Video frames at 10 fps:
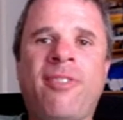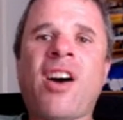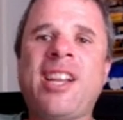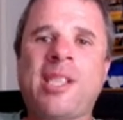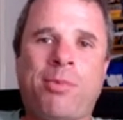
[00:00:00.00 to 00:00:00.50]

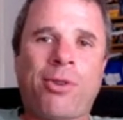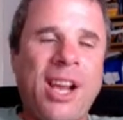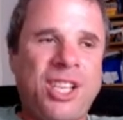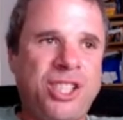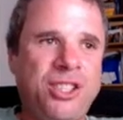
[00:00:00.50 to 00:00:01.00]
find
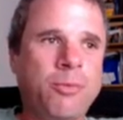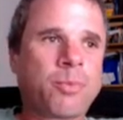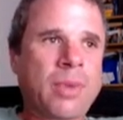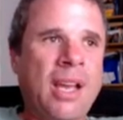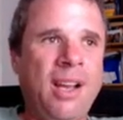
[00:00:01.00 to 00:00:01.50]
inspiration
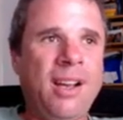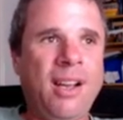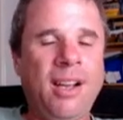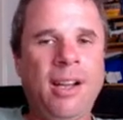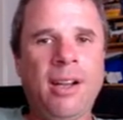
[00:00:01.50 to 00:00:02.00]

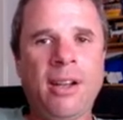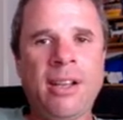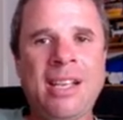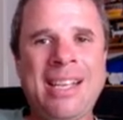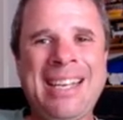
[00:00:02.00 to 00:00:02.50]

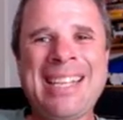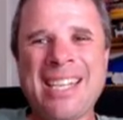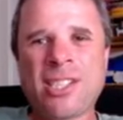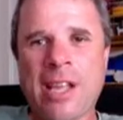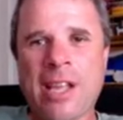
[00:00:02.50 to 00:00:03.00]
in
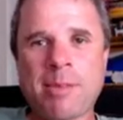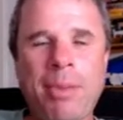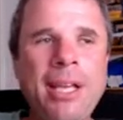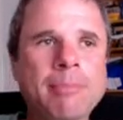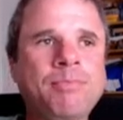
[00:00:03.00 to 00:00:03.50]
listening to them
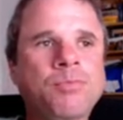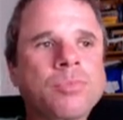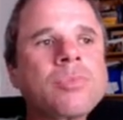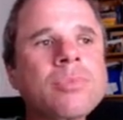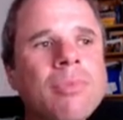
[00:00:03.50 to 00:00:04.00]
speak.
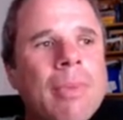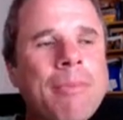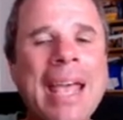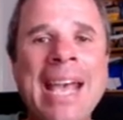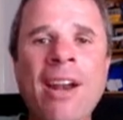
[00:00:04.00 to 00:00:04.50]

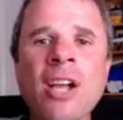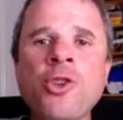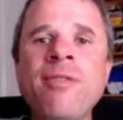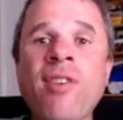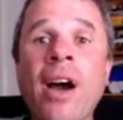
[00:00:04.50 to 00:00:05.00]
And I
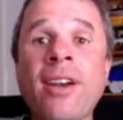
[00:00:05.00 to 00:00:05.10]
do find